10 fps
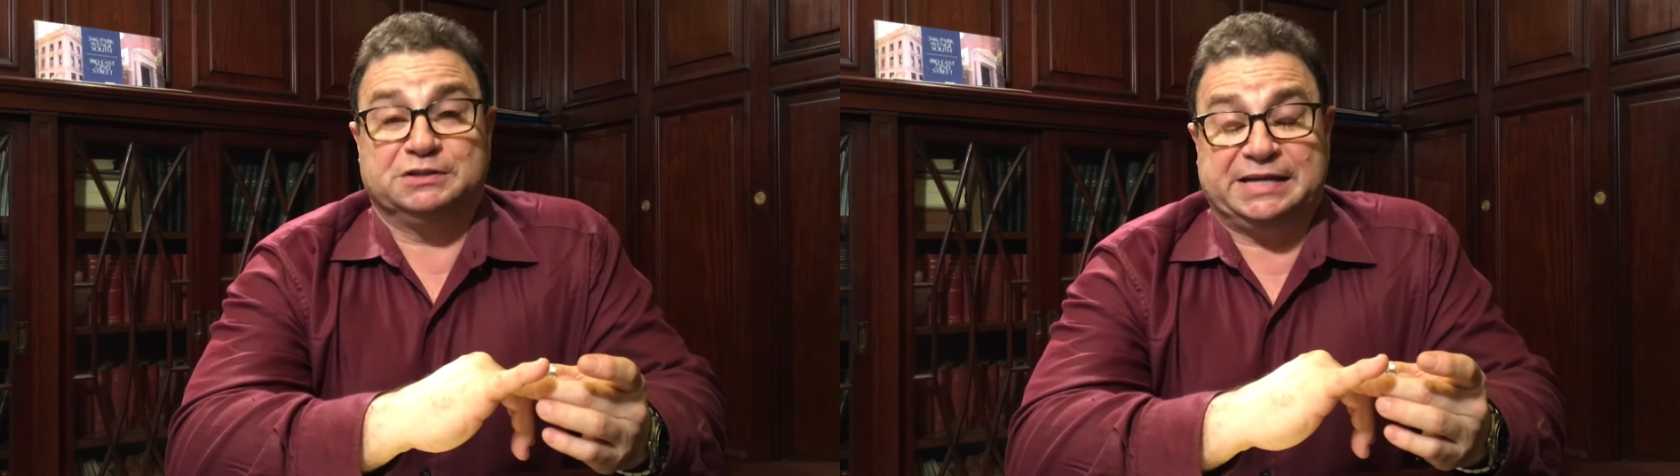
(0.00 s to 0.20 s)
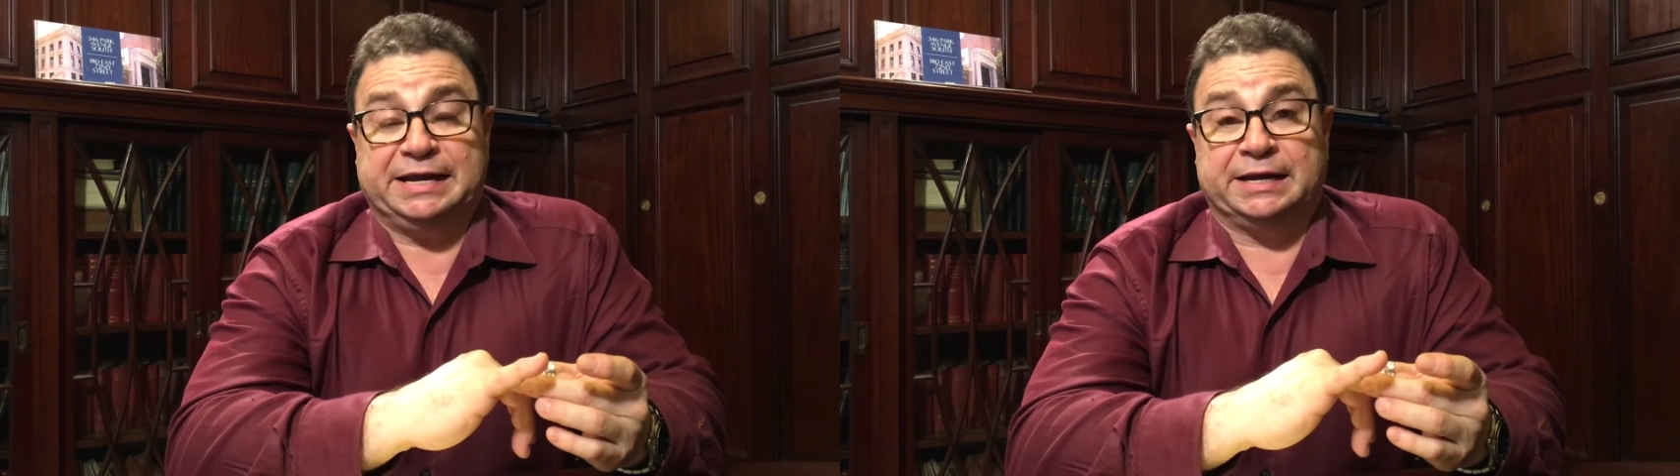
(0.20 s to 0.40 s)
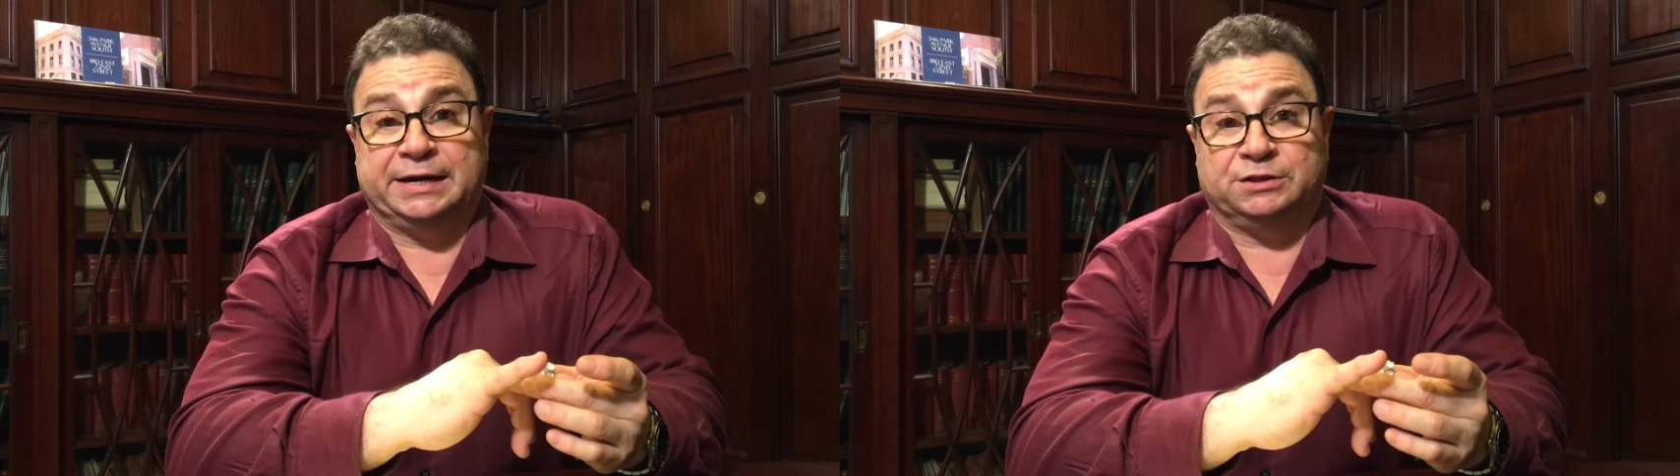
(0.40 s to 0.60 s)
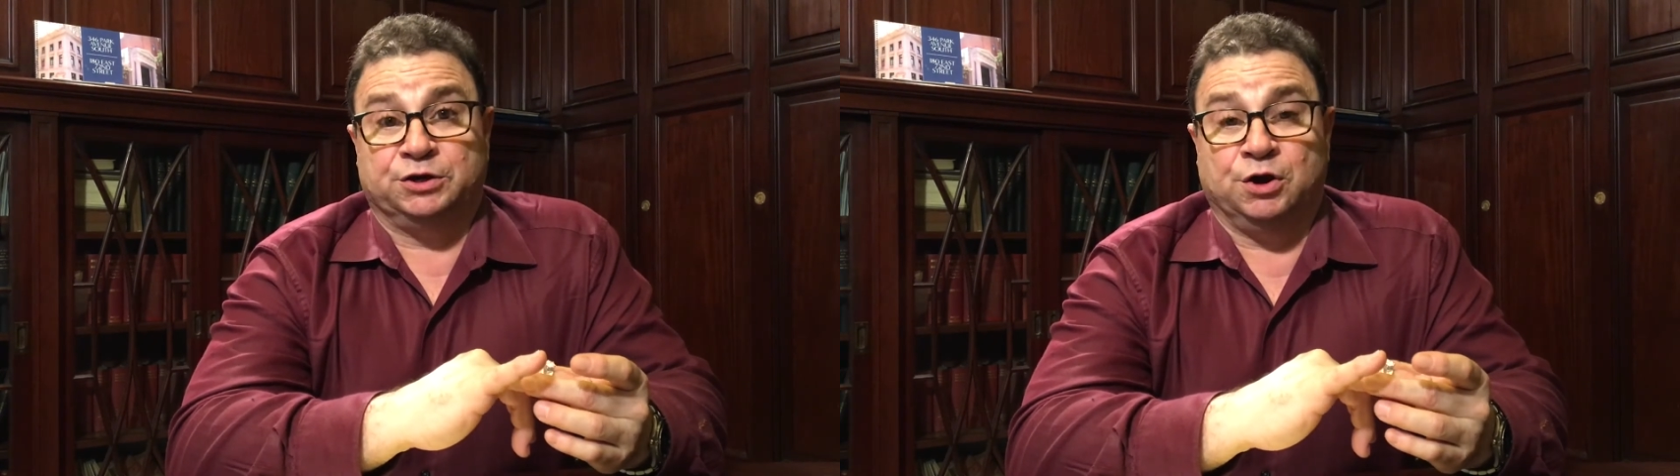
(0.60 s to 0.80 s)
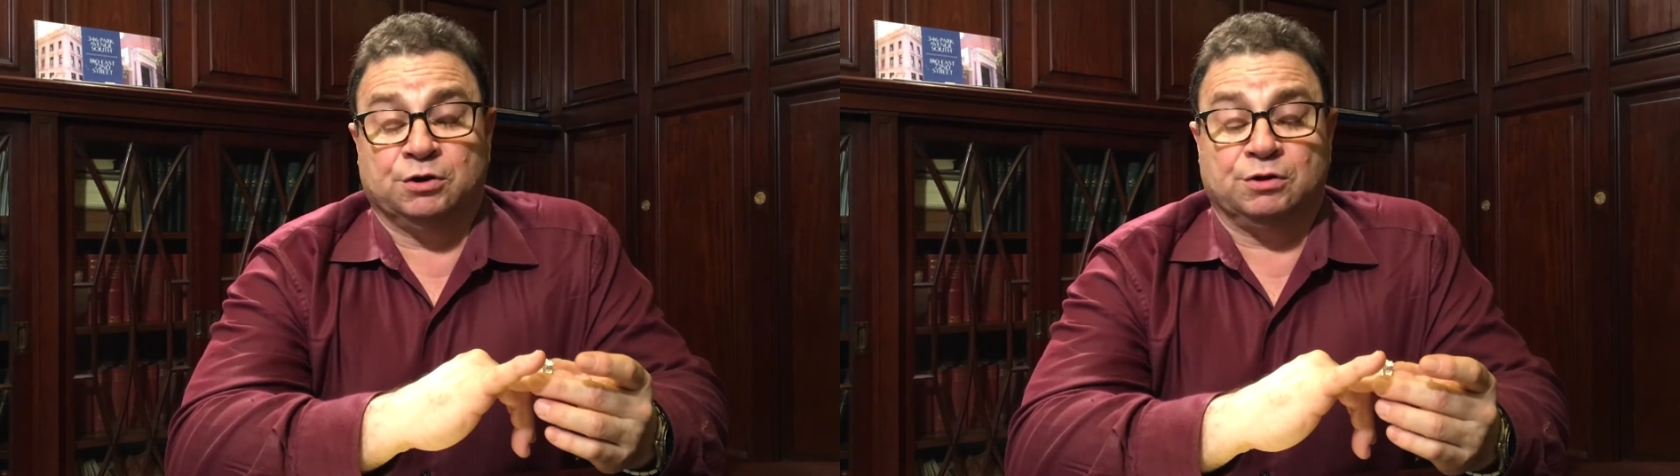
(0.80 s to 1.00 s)
is taken at the
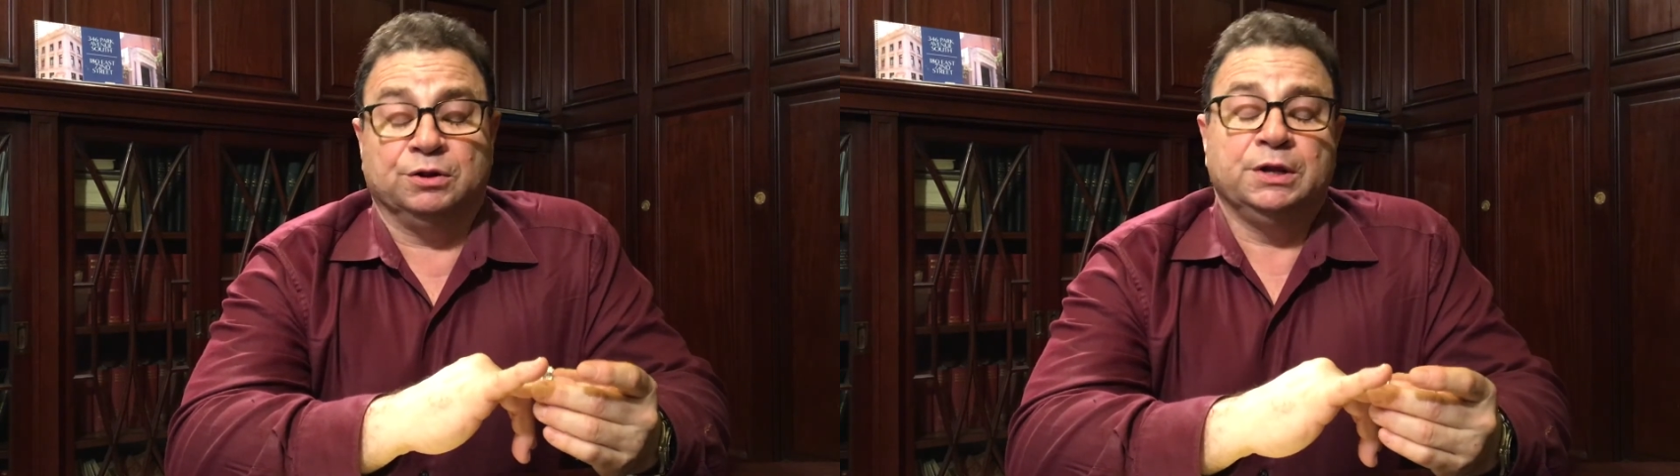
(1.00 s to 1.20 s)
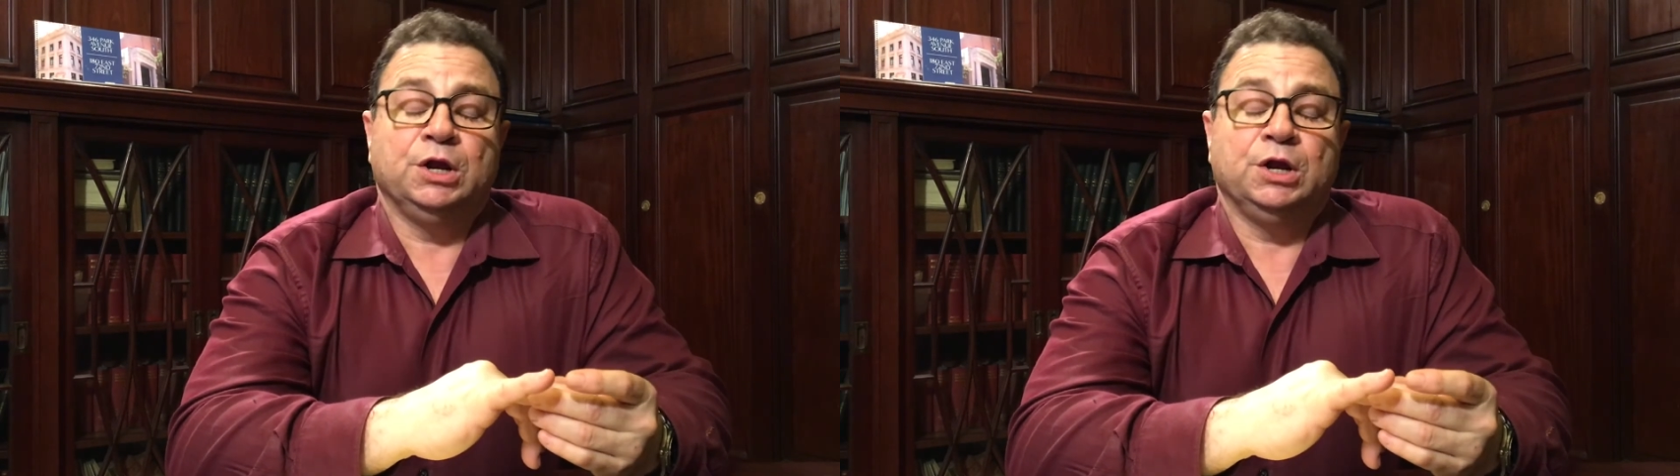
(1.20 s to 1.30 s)
knuckle.